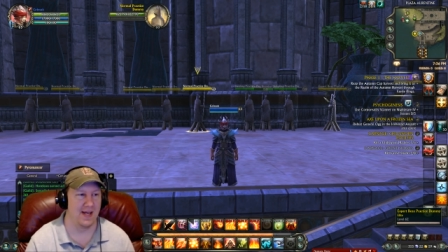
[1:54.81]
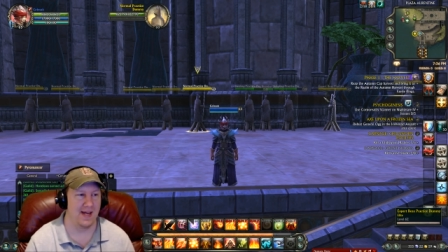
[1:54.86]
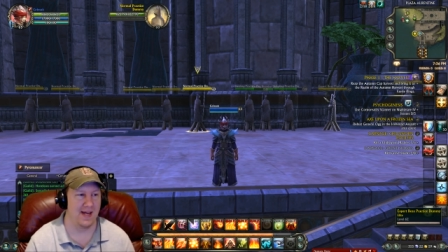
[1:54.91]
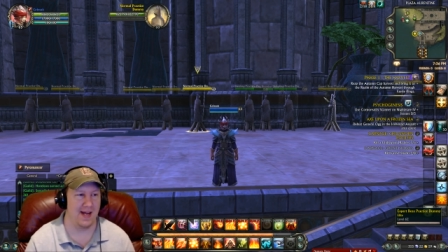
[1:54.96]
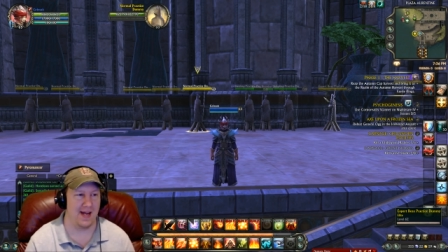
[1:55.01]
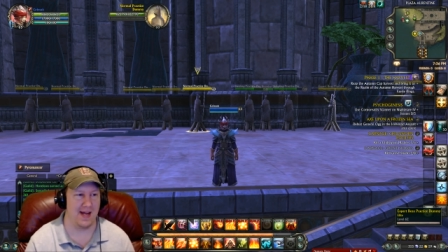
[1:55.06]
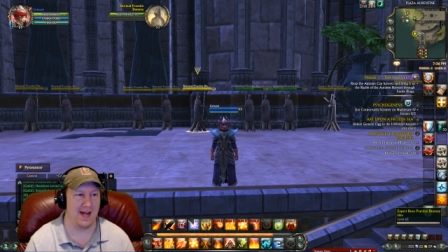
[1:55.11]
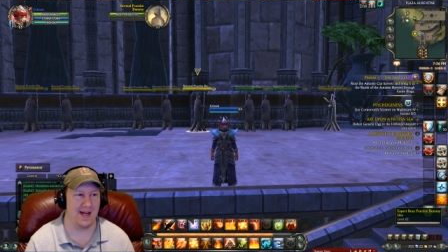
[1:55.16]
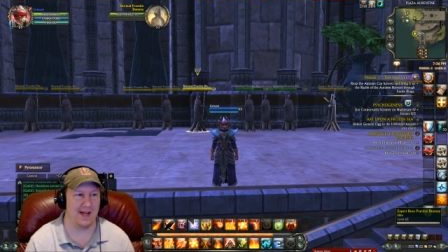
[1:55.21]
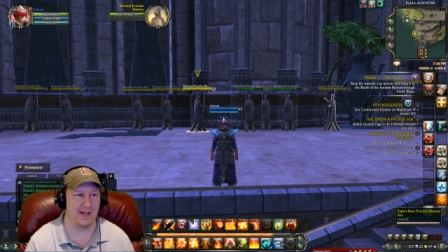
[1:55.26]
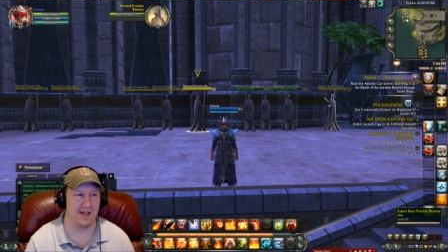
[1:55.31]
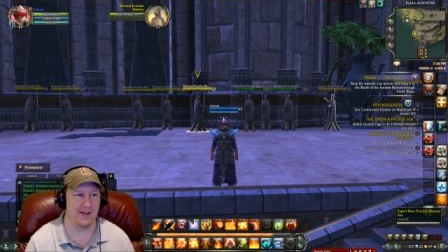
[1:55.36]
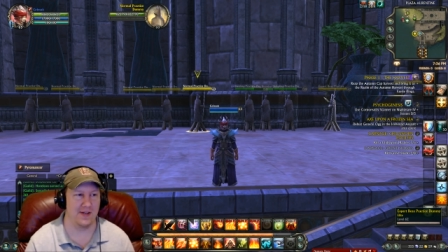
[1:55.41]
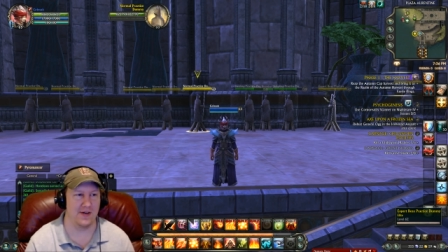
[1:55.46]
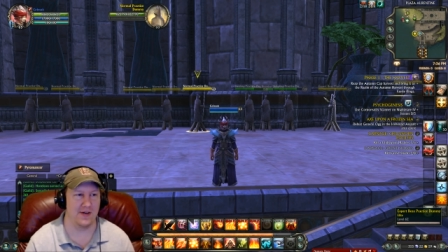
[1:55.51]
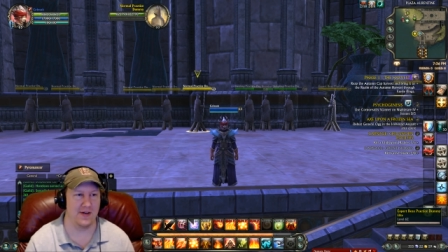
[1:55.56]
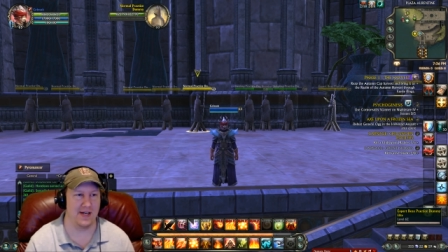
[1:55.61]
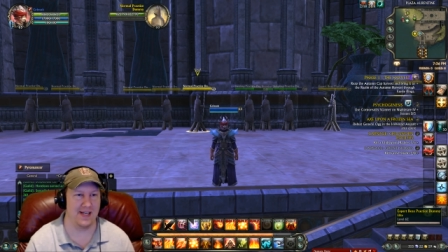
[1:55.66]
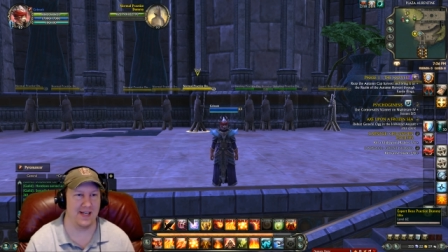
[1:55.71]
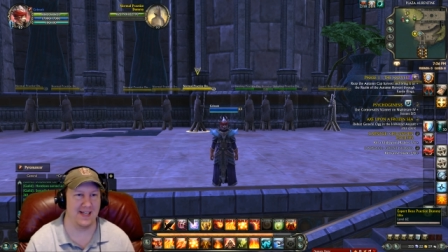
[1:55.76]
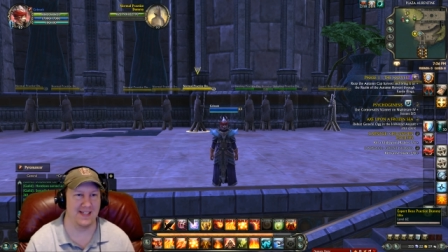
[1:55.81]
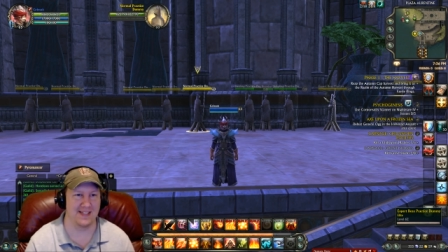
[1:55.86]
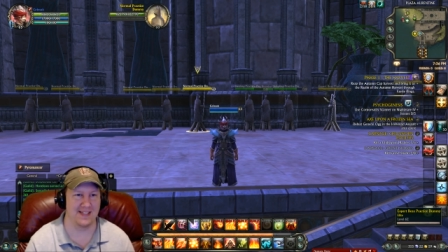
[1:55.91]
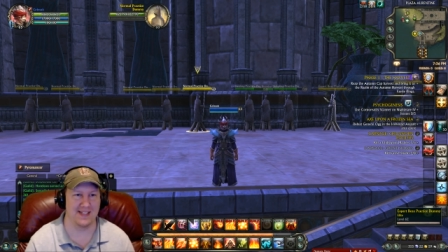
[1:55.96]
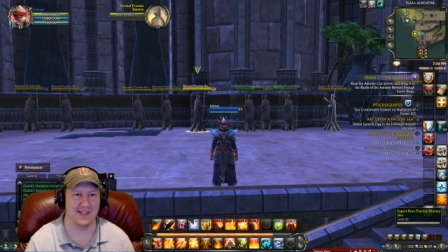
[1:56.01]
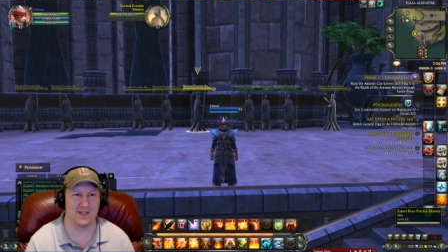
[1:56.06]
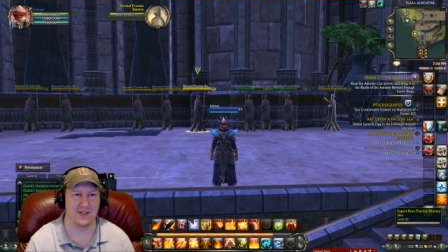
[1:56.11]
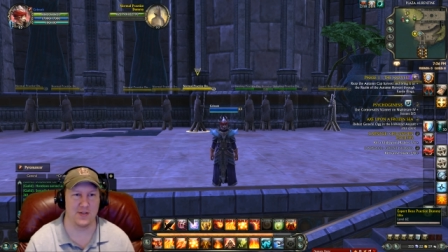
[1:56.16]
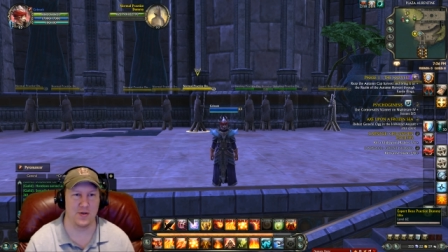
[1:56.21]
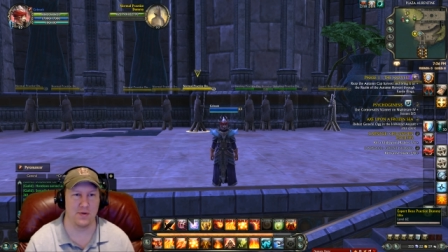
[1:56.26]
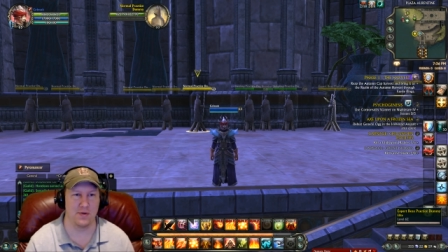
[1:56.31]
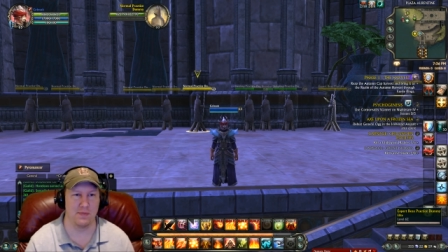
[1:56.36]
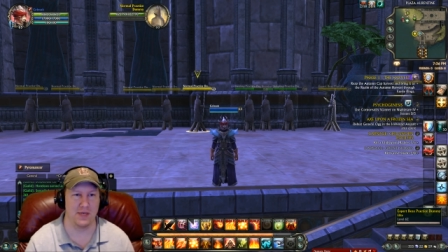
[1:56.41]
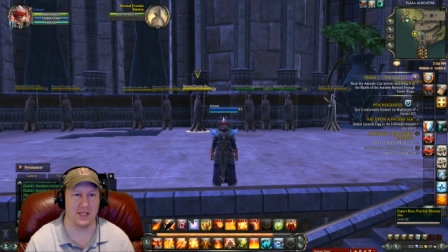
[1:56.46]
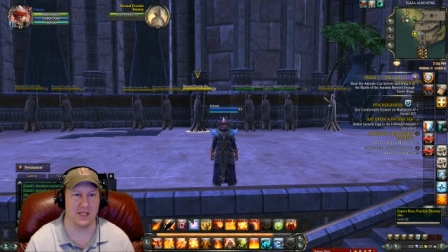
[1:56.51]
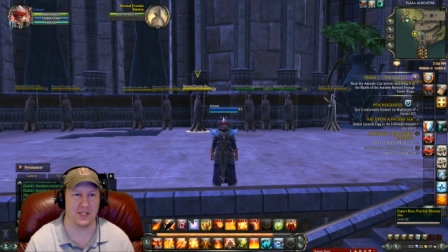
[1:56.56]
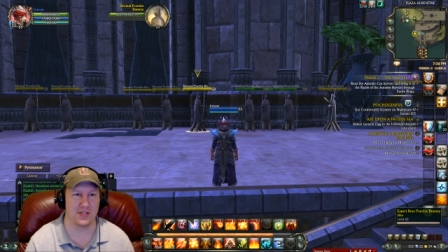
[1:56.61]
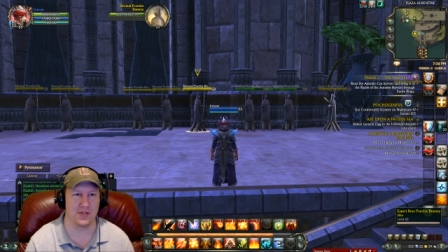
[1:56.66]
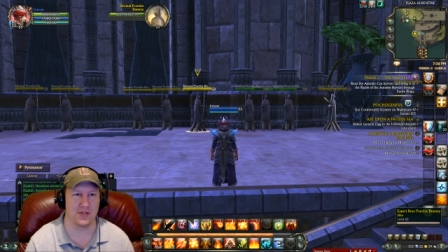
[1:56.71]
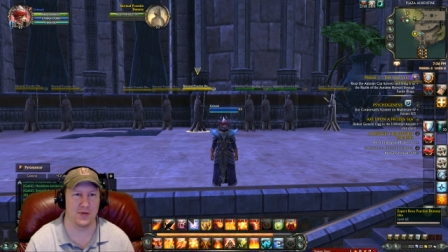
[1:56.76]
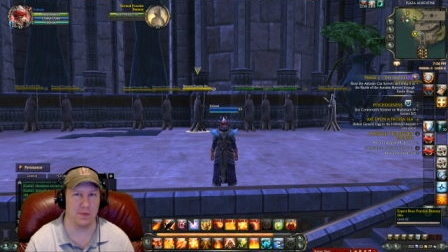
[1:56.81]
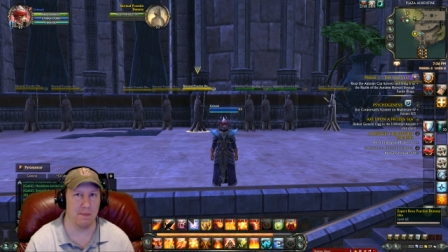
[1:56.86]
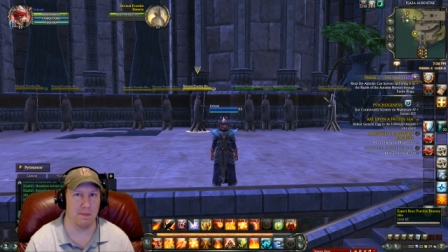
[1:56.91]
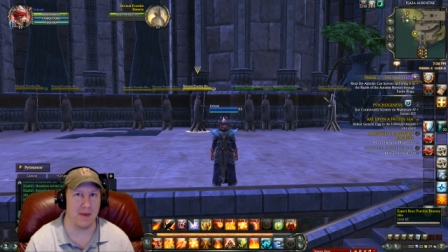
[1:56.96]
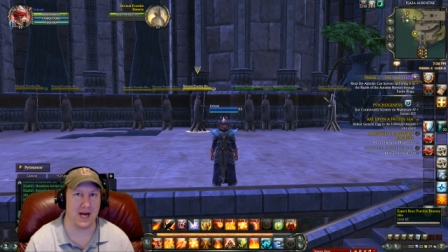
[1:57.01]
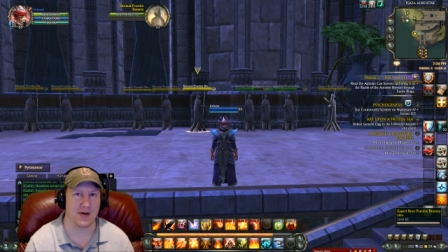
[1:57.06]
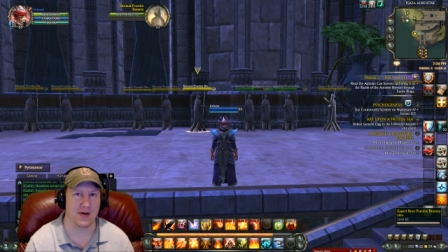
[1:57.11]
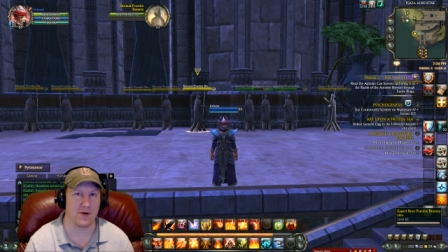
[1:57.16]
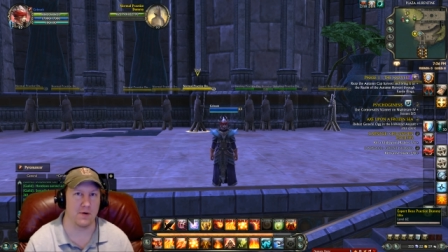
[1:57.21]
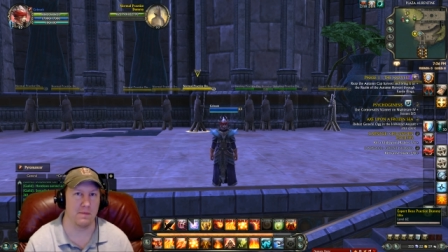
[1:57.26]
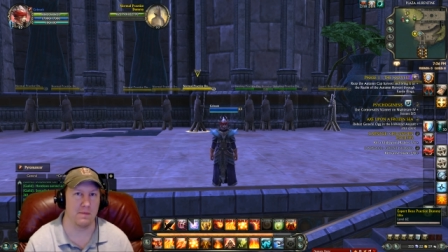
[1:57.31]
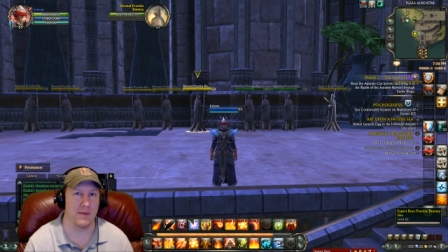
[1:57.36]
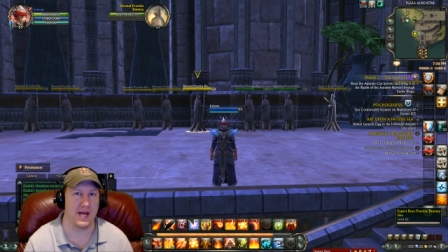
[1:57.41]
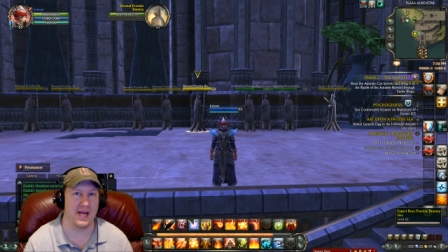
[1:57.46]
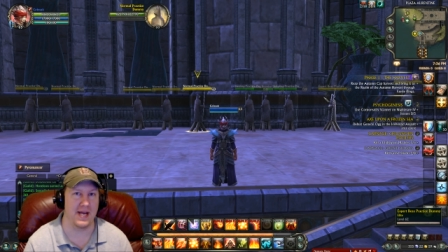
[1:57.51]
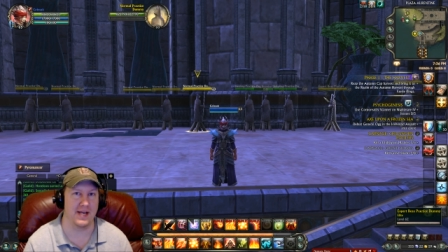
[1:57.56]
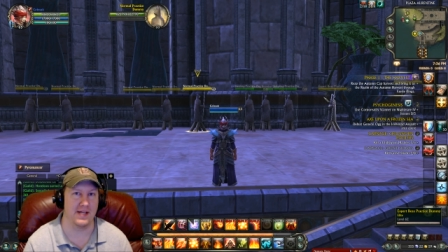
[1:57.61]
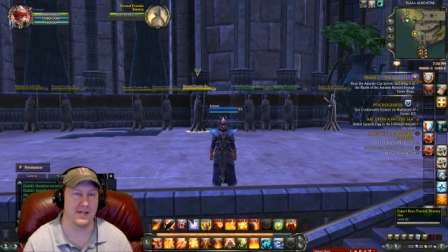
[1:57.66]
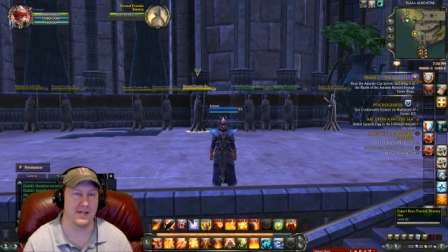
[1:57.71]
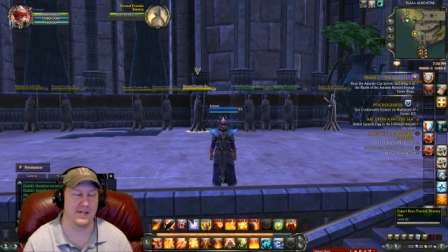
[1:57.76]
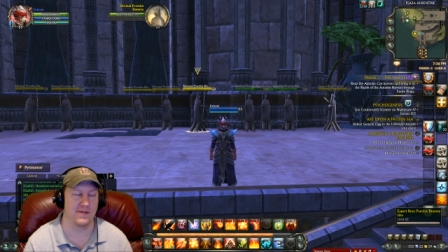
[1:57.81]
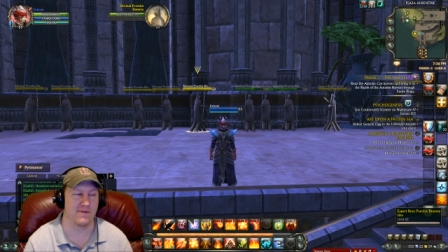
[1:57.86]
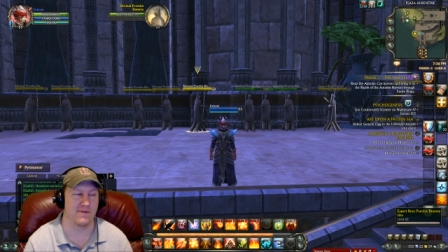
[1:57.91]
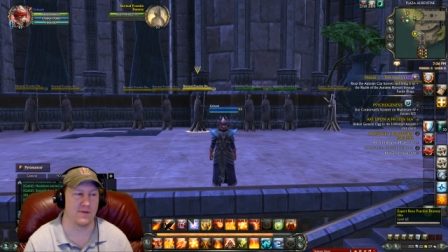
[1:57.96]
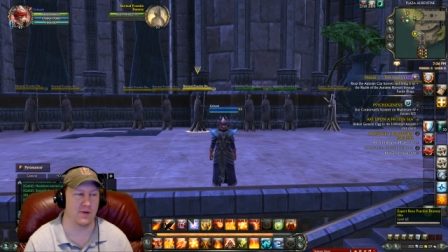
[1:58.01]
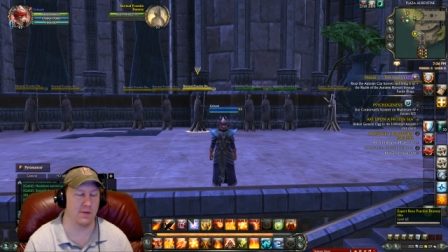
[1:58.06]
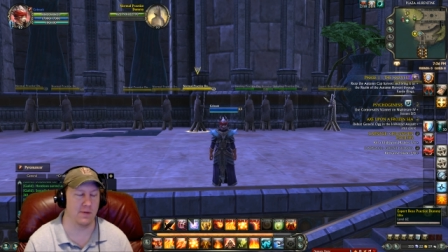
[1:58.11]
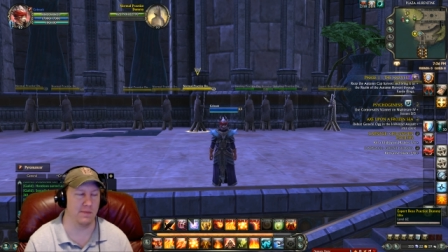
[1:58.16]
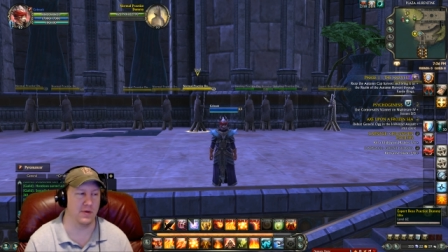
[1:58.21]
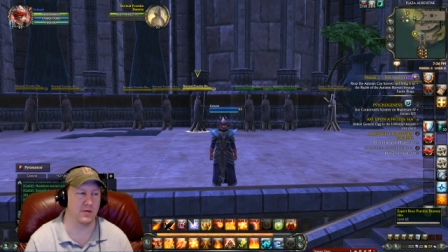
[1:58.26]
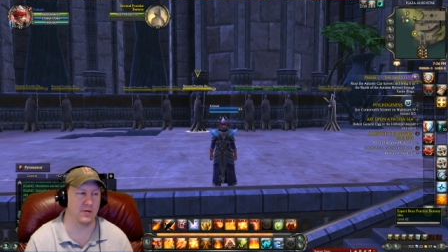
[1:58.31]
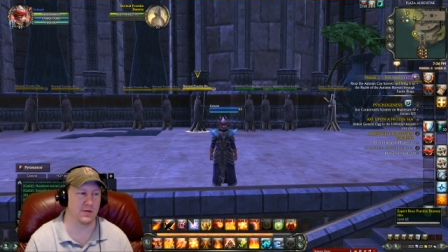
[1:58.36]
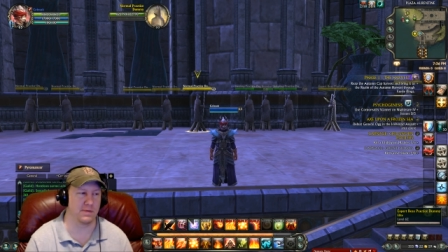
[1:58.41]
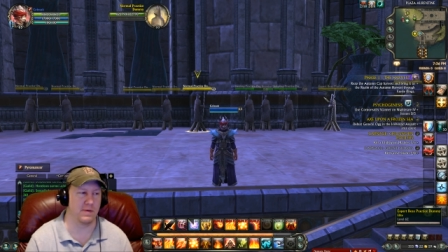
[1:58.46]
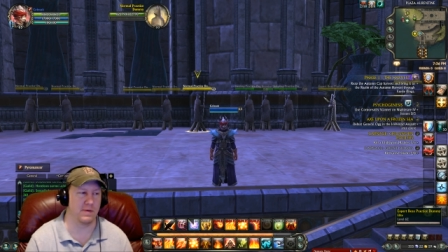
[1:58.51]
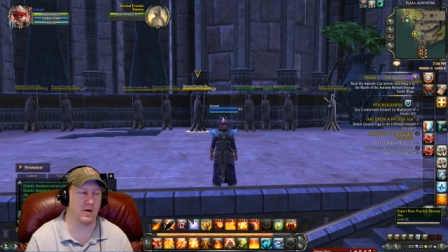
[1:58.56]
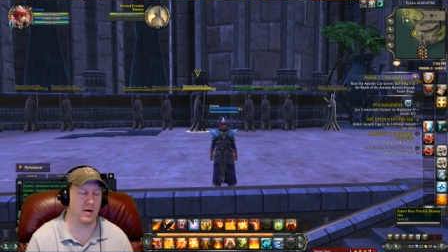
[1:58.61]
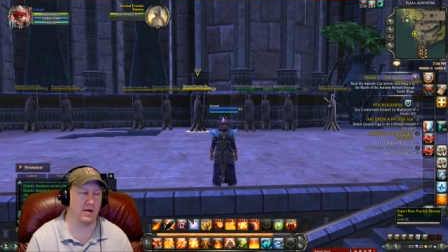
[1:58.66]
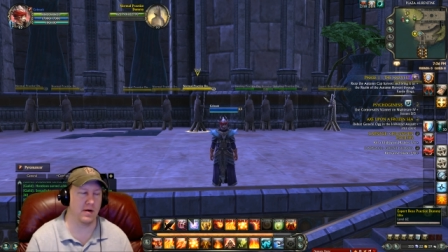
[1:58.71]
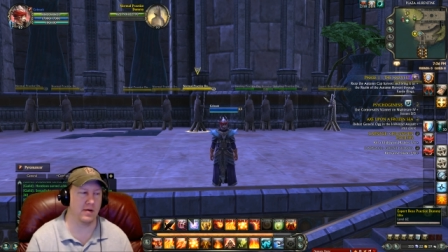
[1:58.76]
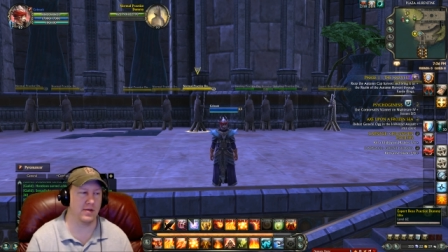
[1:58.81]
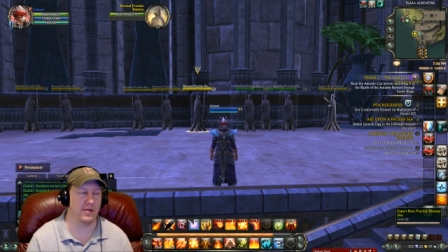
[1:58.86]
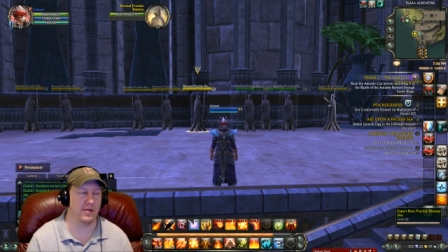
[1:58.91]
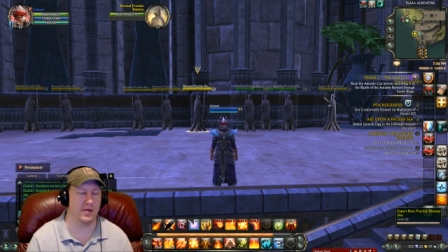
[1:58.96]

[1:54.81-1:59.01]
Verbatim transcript: and there isn't too much to micromanage for the most part,